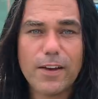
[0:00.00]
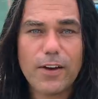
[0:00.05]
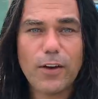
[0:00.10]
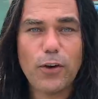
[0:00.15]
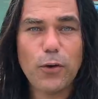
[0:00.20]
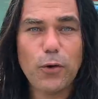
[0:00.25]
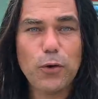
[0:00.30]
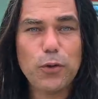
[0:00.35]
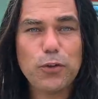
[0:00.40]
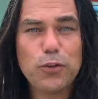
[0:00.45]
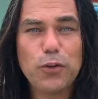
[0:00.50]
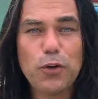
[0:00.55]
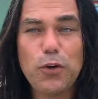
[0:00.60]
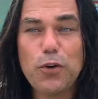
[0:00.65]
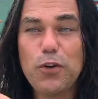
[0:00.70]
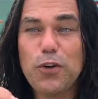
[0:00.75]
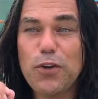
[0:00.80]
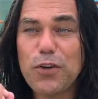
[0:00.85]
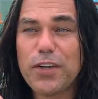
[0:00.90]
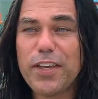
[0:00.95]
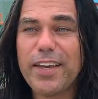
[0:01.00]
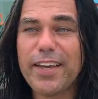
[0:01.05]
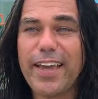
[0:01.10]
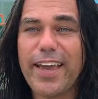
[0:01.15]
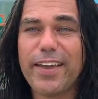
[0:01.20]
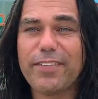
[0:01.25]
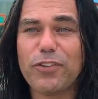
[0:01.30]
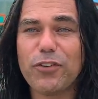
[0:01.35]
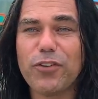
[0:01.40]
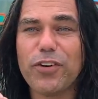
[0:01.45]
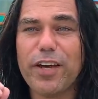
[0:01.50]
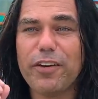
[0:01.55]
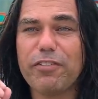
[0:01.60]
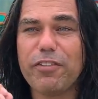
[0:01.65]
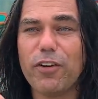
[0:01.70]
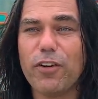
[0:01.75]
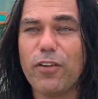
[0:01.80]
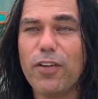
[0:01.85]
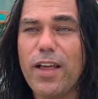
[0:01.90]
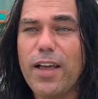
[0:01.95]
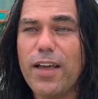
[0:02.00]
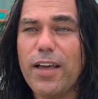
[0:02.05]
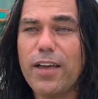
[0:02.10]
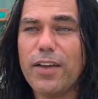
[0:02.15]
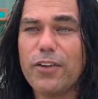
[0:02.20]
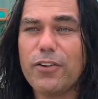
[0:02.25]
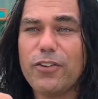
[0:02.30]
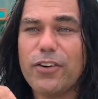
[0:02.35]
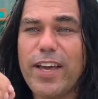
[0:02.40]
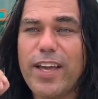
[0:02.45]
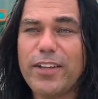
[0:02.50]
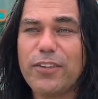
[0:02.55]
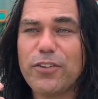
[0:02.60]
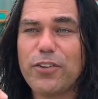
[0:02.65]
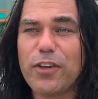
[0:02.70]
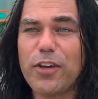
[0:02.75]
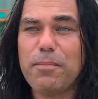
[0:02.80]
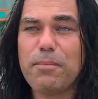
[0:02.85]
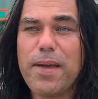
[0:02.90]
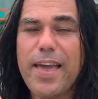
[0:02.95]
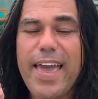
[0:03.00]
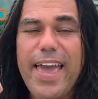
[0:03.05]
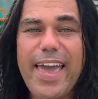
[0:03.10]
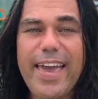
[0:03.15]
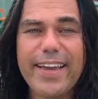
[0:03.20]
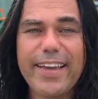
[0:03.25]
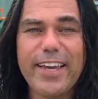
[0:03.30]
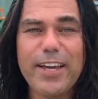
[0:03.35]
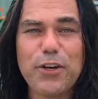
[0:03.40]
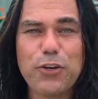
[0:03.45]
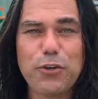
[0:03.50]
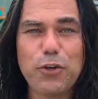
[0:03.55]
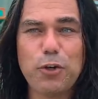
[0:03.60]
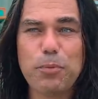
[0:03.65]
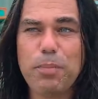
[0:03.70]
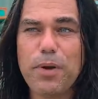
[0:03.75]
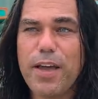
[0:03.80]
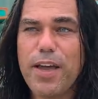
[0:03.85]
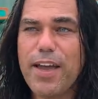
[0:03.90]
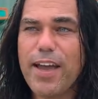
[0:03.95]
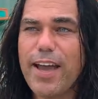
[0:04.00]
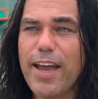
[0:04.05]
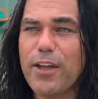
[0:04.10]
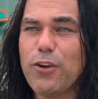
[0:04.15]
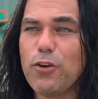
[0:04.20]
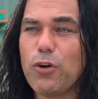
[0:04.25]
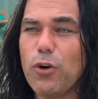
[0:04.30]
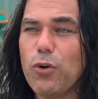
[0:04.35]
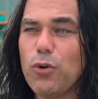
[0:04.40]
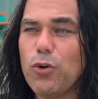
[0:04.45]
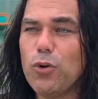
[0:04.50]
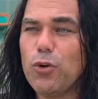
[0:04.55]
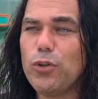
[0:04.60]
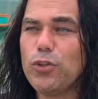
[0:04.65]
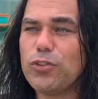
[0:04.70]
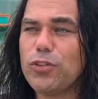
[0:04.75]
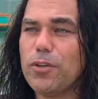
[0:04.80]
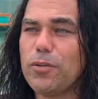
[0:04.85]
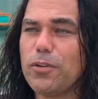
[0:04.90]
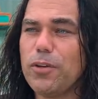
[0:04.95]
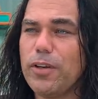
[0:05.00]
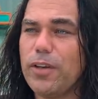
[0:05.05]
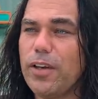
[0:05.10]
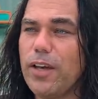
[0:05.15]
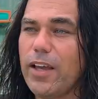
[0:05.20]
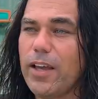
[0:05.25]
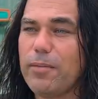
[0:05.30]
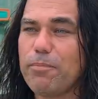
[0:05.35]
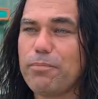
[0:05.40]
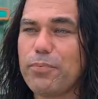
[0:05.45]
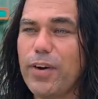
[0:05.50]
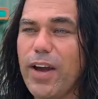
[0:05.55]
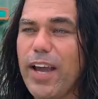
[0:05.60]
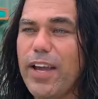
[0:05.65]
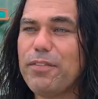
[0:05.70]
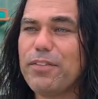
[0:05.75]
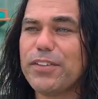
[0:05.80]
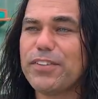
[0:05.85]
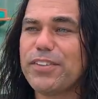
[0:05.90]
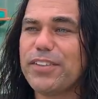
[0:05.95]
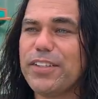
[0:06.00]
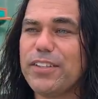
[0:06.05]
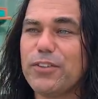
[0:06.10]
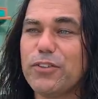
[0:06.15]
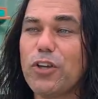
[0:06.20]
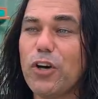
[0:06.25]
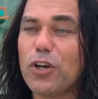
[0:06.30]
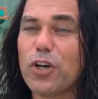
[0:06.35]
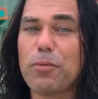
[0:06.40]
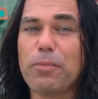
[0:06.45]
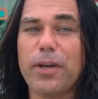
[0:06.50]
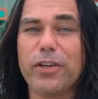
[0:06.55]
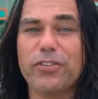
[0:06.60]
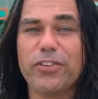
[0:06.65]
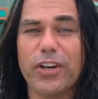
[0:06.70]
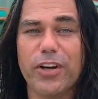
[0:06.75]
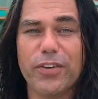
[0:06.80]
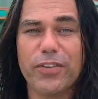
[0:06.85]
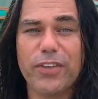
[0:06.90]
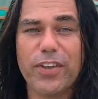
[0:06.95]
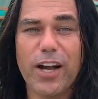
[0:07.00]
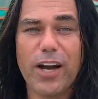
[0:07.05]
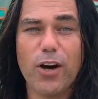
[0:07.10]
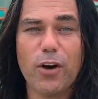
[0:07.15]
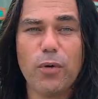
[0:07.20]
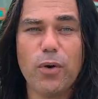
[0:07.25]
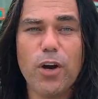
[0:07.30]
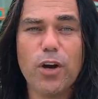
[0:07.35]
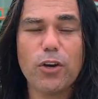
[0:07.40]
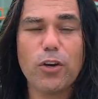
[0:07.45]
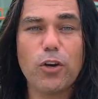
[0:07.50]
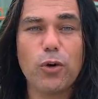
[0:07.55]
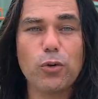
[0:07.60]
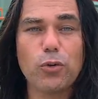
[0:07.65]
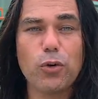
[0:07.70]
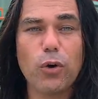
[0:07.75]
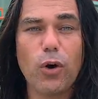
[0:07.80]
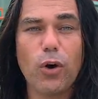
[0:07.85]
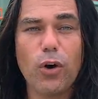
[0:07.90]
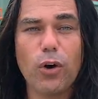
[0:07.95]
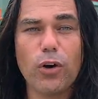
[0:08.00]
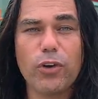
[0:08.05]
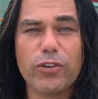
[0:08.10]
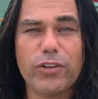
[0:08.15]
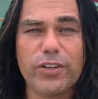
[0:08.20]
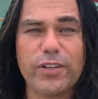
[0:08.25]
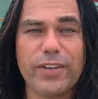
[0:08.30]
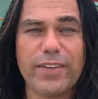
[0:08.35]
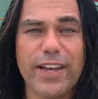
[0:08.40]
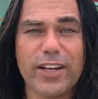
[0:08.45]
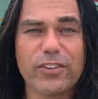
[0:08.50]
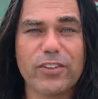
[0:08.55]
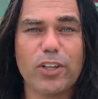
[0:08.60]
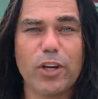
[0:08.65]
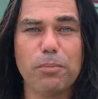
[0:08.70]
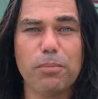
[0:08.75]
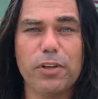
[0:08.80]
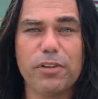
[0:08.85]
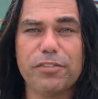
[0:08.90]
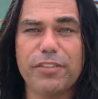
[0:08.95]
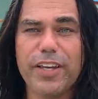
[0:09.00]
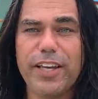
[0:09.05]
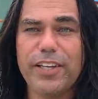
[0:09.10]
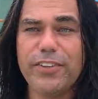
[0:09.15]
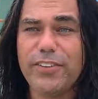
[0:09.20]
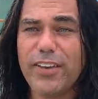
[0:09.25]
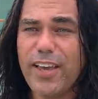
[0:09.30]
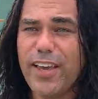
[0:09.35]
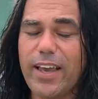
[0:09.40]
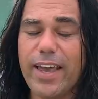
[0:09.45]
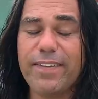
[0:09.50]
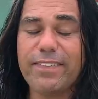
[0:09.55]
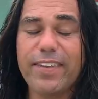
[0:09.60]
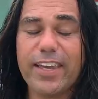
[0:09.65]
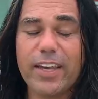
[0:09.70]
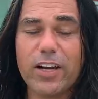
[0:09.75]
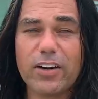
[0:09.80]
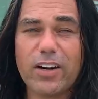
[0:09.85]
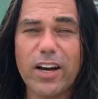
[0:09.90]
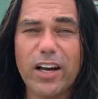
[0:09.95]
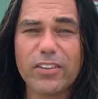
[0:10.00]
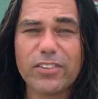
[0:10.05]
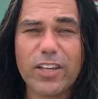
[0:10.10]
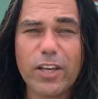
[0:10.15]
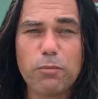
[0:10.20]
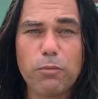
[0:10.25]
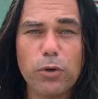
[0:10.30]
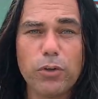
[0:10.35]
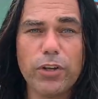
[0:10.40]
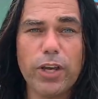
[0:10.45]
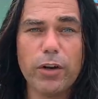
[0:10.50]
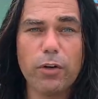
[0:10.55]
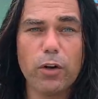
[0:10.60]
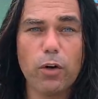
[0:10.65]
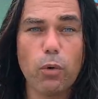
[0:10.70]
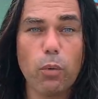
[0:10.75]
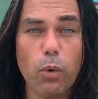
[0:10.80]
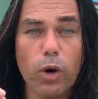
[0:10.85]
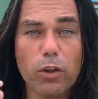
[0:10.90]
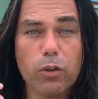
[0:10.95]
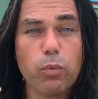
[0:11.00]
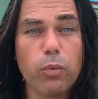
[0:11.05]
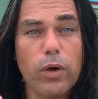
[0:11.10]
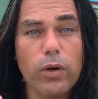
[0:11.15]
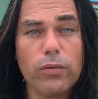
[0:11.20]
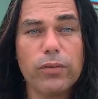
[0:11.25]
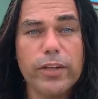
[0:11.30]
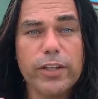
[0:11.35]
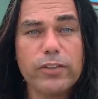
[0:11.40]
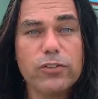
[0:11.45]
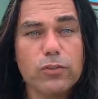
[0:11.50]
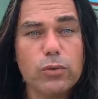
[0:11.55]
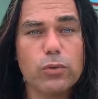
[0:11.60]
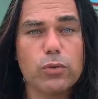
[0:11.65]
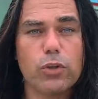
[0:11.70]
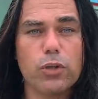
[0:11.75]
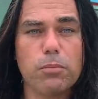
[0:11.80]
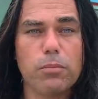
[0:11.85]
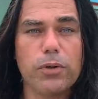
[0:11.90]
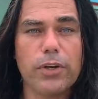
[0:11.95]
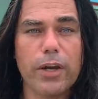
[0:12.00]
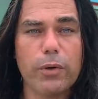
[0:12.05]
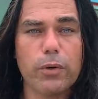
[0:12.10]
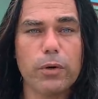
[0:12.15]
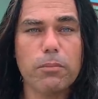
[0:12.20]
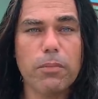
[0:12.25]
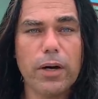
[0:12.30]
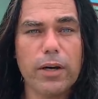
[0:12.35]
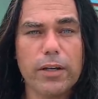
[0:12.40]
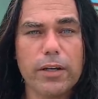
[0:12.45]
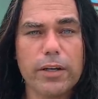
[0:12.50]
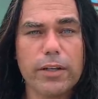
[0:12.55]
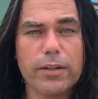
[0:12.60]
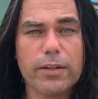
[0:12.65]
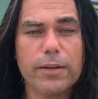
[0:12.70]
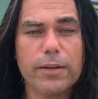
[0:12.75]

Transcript: Also looking at the REvil ransom hacking group and who's privacy documents they are now going to auction the next couple of days and they are asking Monero what will this do to the Monero market